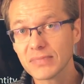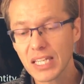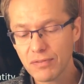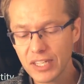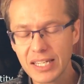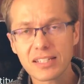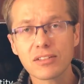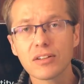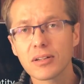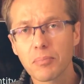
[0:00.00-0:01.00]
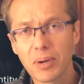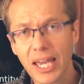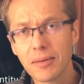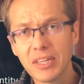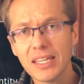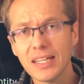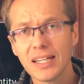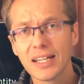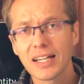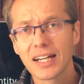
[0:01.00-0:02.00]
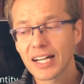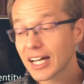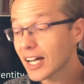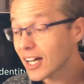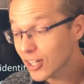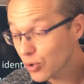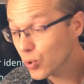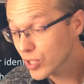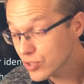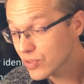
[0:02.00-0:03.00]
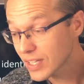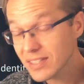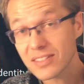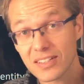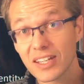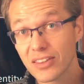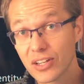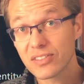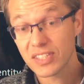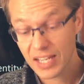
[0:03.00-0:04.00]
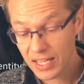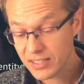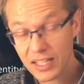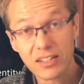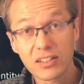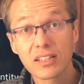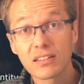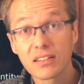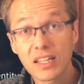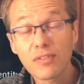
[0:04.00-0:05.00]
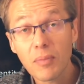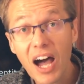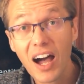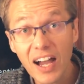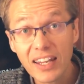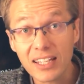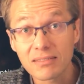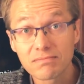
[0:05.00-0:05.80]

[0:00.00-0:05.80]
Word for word: If he does not obey me, uh, according to this, in those days I could give him a hiding.